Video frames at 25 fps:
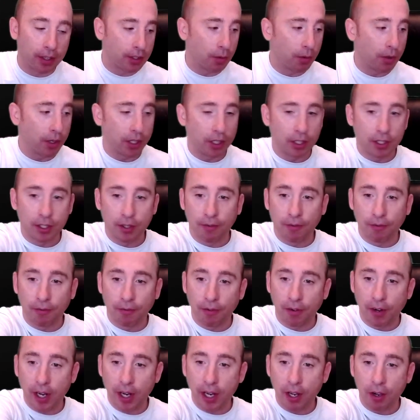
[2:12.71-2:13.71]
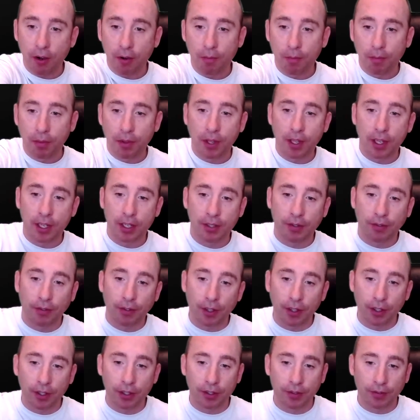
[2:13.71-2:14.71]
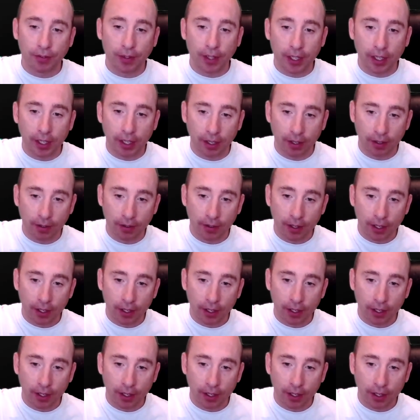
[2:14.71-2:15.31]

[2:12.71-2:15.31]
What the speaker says: I want you to free up this first finger.